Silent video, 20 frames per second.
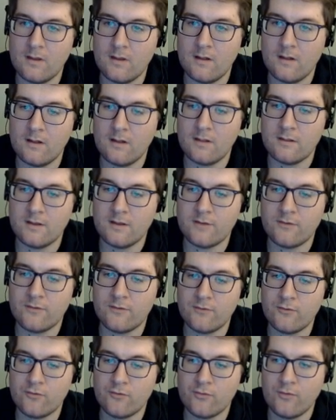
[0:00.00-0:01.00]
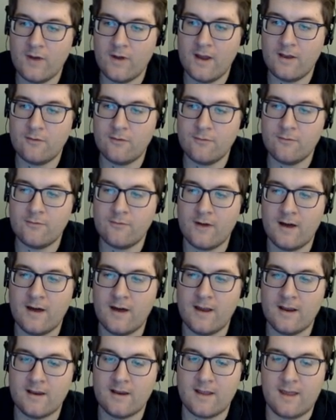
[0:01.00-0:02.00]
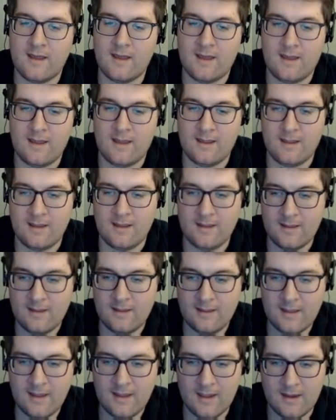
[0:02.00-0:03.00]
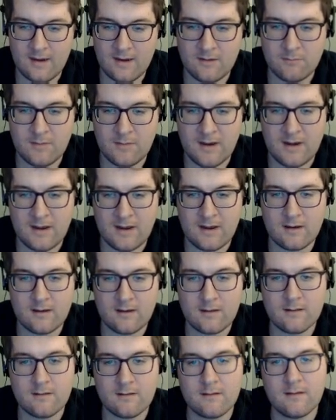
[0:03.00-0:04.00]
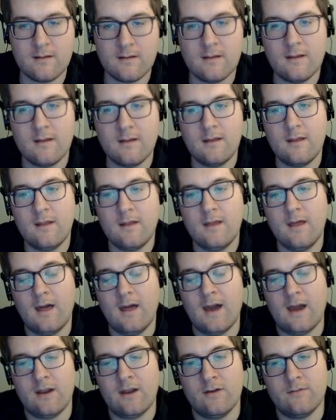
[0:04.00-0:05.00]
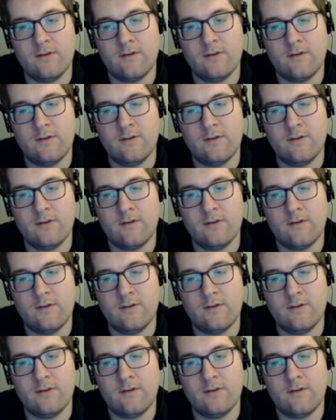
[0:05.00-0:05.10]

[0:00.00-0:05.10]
Let's try to find a hidden meaning out of